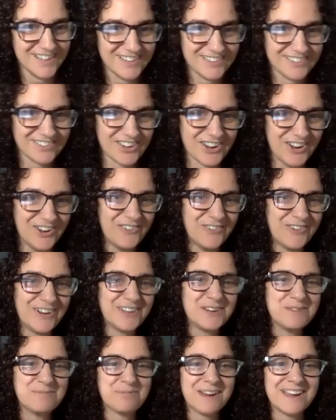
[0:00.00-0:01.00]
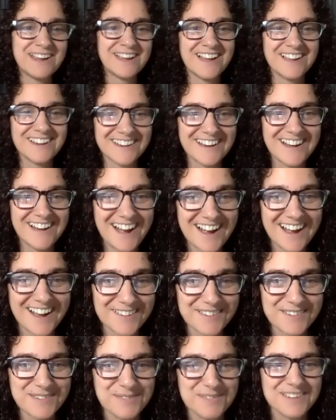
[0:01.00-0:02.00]
So when you break out in
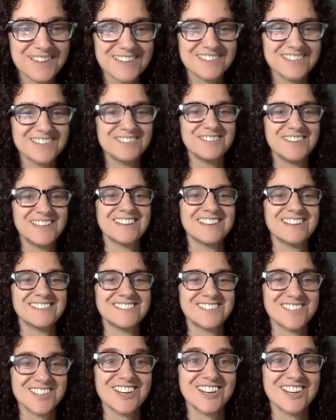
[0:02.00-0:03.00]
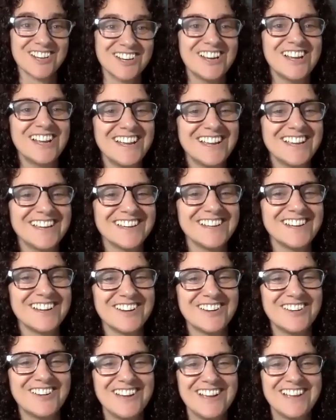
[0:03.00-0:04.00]
hives because you've eaten sugar,
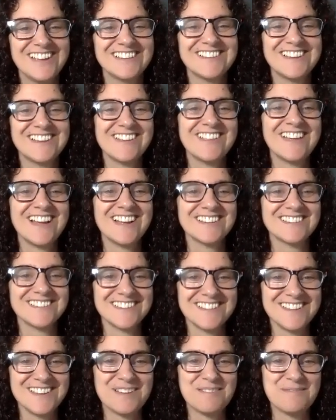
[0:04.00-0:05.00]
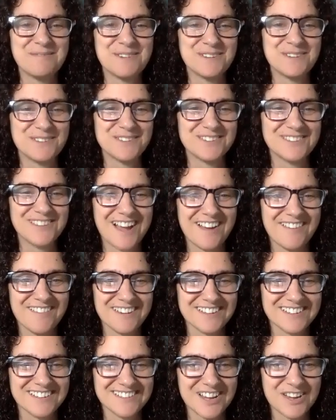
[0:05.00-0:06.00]
tell that to them who's
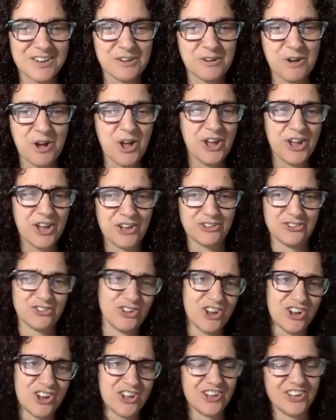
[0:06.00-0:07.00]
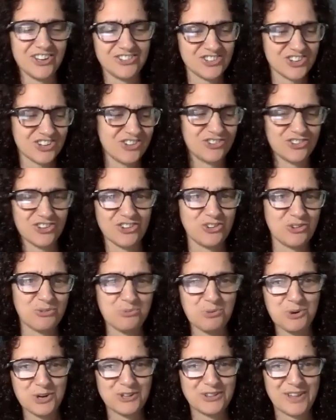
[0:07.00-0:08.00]
having to tell you it just
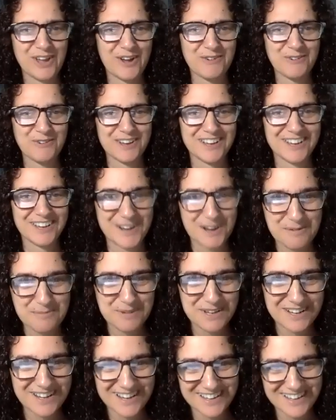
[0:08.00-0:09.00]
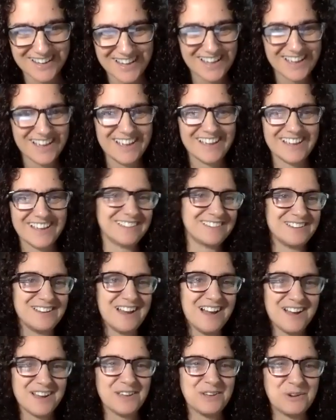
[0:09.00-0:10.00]
doesn't work that way. And I'll be like, it's
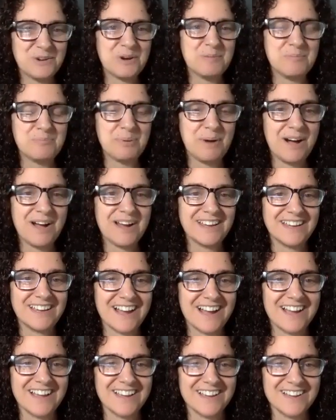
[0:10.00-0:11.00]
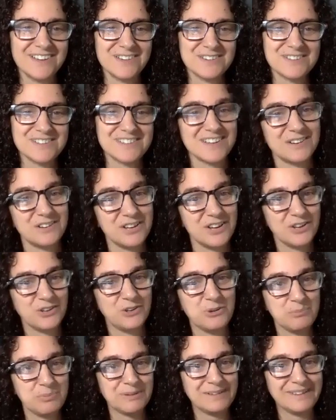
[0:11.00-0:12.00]
not your body. I understand
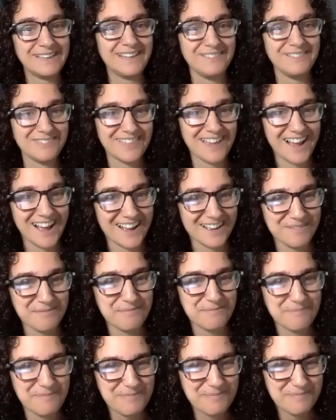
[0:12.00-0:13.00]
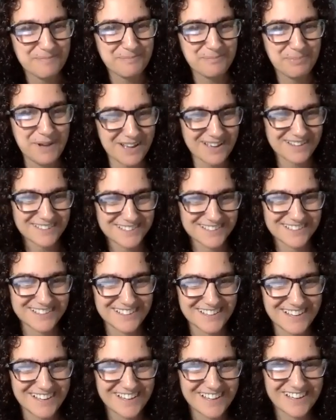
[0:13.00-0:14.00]
you believe that, but
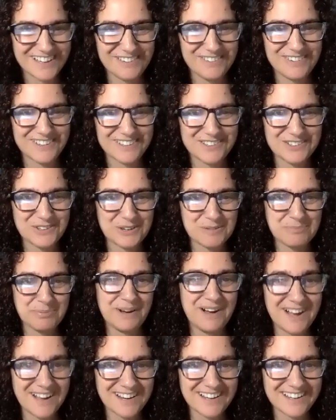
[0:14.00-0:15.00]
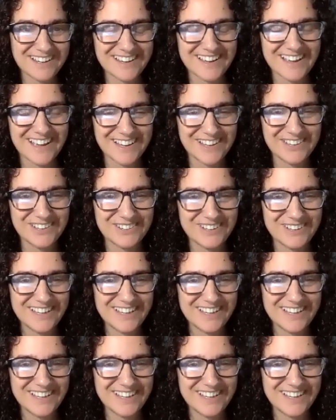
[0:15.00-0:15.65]
if it's your body and you